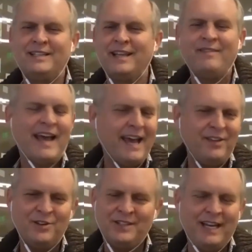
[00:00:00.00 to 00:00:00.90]
And they've had
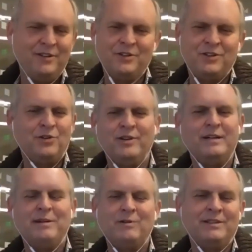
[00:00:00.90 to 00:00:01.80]
their standard story
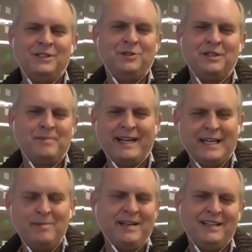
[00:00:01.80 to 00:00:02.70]
about what to do in a
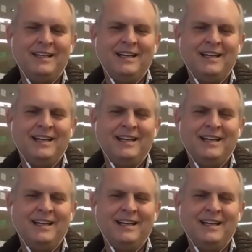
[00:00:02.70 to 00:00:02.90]
pandemic.